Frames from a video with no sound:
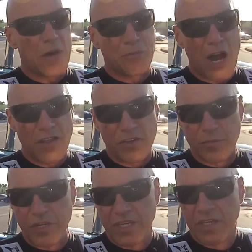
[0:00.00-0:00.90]
not
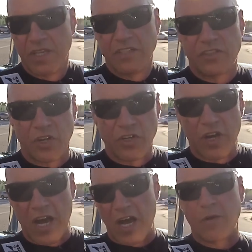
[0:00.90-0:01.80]
bothering me. Don't
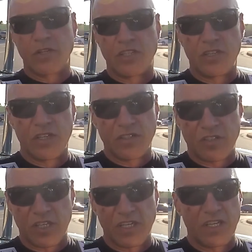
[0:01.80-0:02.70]
know how I would do it
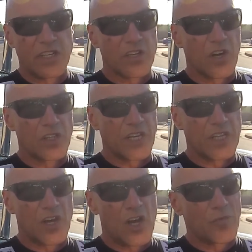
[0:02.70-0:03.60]
sitting in here all
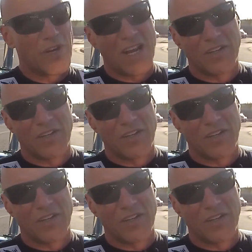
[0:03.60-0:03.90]
day long, but I